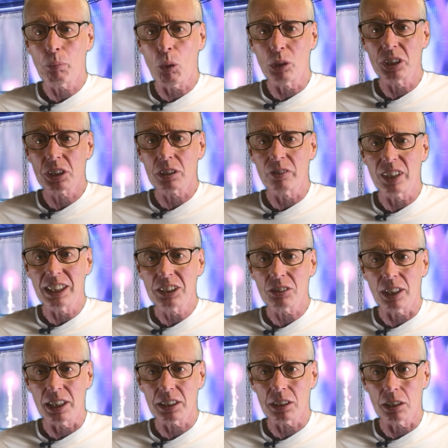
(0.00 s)
points of
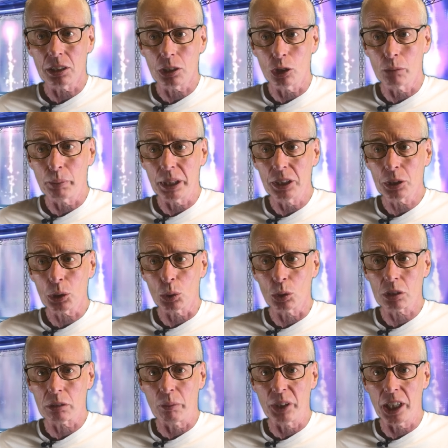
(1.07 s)
interest are still being sourced
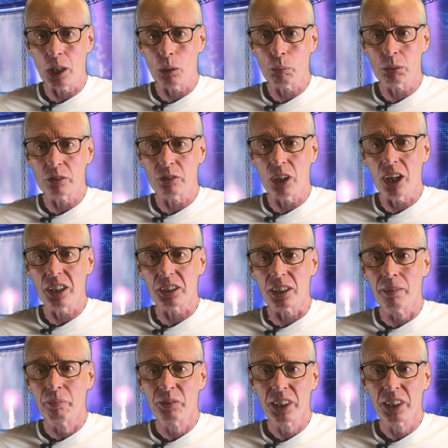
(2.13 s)
from the old provider.